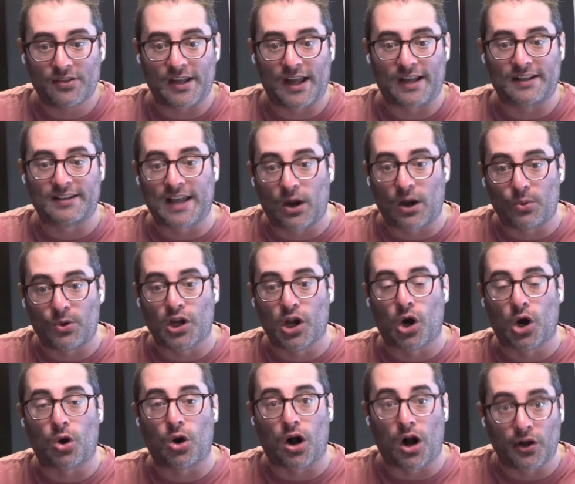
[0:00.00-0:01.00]
That's how we
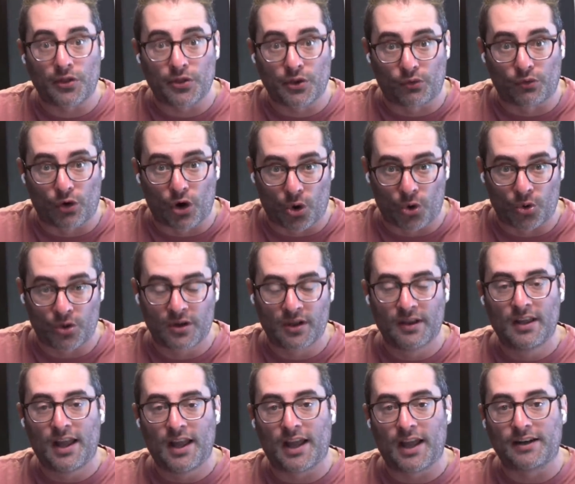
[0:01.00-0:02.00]
go on the road
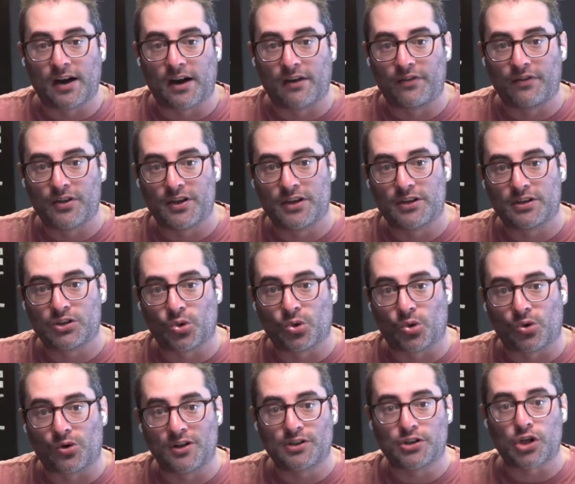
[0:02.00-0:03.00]
and cover these
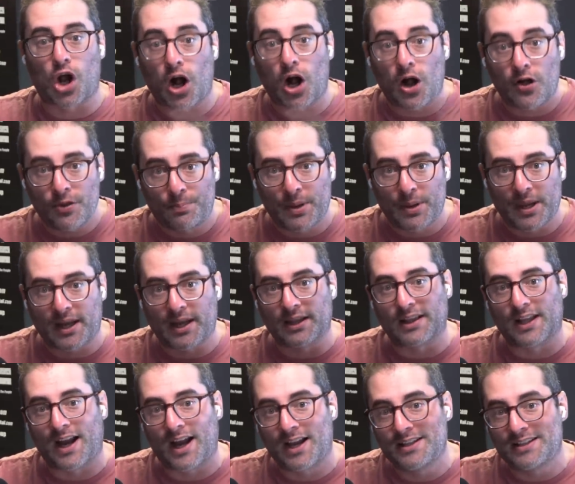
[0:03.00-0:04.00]
stories on the picket
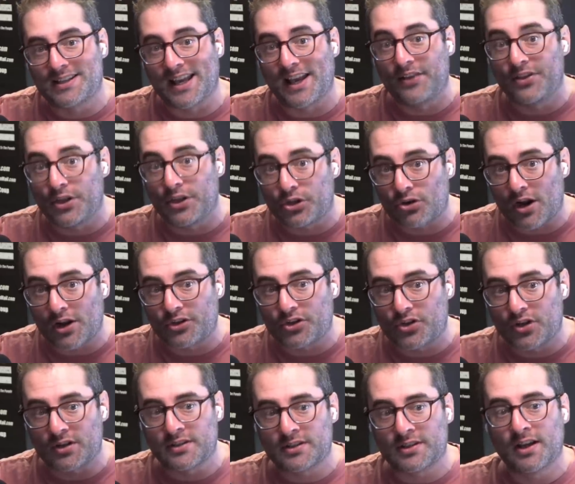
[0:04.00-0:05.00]
lines in the
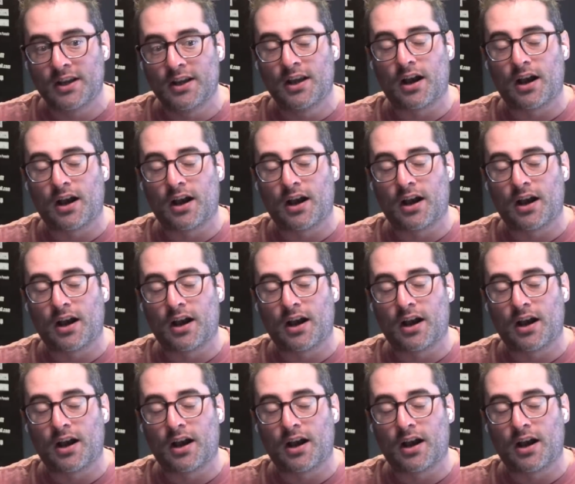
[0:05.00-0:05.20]
trenches,